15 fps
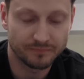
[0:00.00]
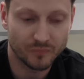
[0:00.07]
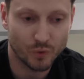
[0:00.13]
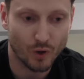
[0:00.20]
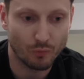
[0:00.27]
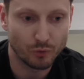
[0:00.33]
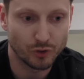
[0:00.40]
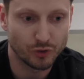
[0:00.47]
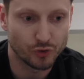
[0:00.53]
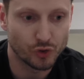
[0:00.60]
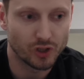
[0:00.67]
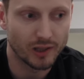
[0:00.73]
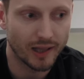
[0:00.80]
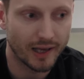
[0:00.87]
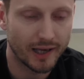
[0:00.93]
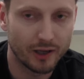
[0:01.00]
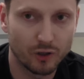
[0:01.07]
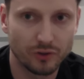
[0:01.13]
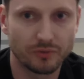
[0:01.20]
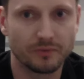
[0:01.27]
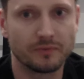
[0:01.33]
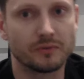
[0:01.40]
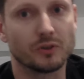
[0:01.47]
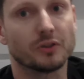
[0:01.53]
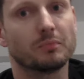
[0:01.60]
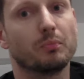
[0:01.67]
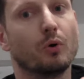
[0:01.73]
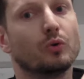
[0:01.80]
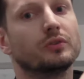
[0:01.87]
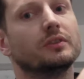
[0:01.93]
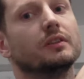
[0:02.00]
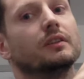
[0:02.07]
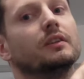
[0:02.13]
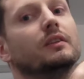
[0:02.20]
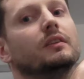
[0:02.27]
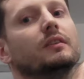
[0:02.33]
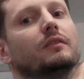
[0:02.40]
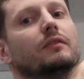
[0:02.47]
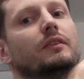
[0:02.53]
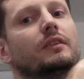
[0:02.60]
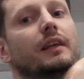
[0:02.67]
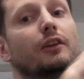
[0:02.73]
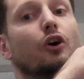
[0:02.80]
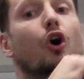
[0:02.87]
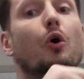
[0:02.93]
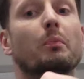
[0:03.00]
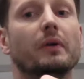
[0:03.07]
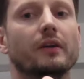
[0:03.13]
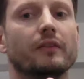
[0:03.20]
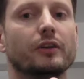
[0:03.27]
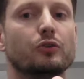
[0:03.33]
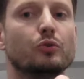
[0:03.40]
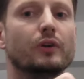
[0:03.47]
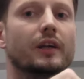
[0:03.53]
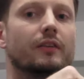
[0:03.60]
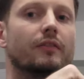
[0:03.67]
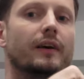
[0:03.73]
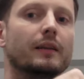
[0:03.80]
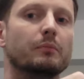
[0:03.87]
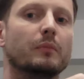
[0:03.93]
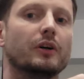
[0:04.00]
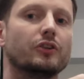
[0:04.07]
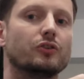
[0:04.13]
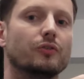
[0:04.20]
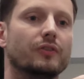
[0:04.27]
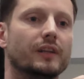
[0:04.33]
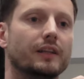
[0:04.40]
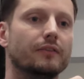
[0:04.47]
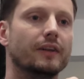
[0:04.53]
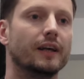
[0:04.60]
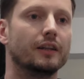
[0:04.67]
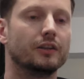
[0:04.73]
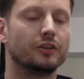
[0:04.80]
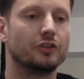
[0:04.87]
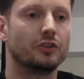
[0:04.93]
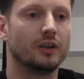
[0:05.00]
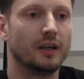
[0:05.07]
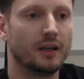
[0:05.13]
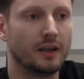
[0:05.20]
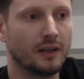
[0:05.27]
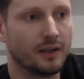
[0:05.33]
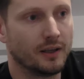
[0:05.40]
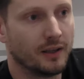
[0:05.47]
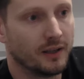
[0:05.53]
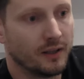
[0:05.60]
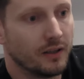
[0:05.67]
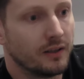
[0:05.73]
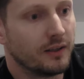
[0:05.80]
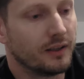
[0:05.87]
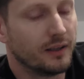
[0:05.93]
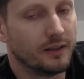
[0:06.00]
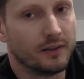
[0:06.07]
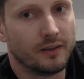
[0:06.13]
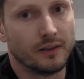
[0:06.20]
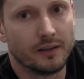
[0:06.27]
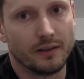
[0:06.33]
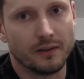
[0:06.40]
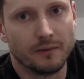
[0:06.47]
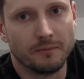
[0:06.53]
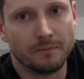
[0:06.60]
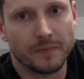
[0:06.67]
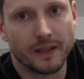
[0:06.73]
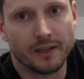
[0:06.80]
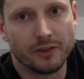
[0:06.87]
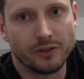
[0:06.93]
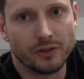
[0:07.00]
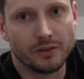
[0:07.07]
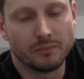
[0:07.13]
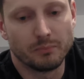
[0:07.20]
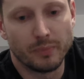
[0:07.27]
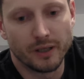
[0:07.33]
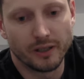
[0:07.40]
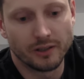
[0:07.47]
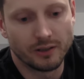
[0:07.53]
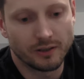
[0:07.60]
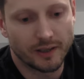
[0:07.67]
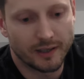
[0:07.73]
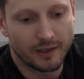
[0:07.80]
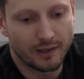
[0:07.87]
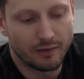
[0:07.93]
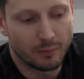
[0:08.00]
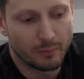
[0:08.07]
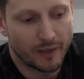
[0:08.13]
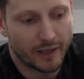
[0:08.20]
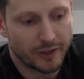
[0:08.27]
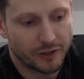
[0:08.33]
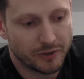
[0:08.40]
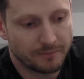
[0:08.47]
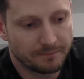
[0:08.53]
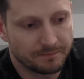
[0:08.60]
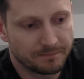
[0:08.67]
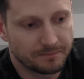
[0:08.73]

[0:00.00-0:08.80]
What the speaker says: So I wouldn't rely on just posting in this and hoping that you get that much of an advantage in any big high level match.